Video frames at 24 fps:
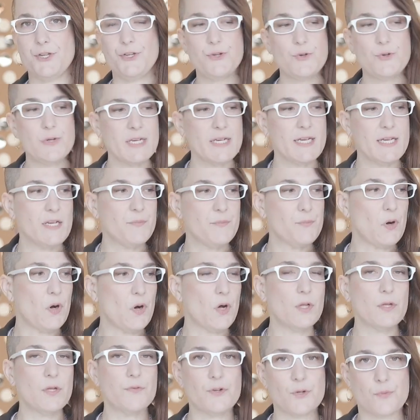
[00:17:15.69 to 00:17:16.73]
you can keep
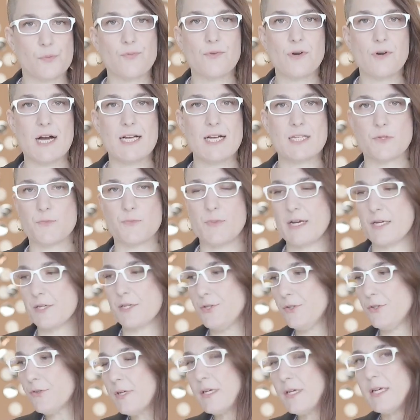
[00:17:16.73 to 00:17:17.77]
all of your
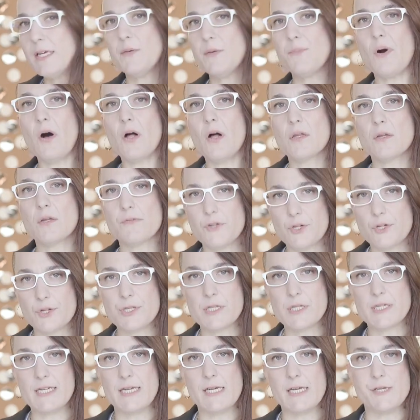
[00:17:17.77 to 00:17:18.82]
prospects, you can keep all of your
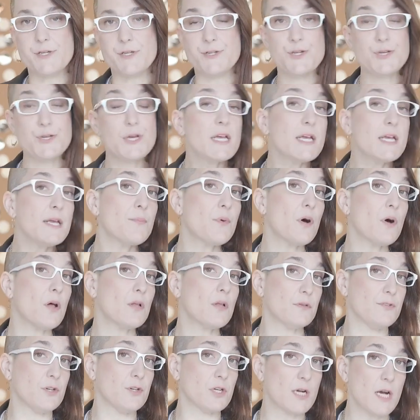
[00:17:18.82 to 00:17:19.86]
leads, you can keep
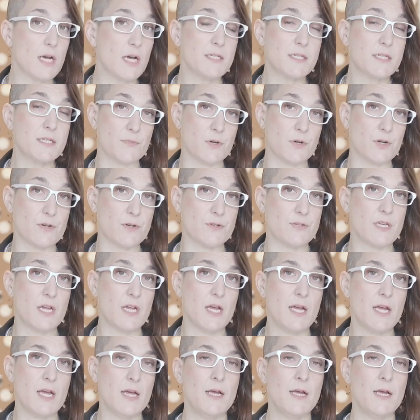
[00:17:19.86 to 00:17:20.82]
all of your customers,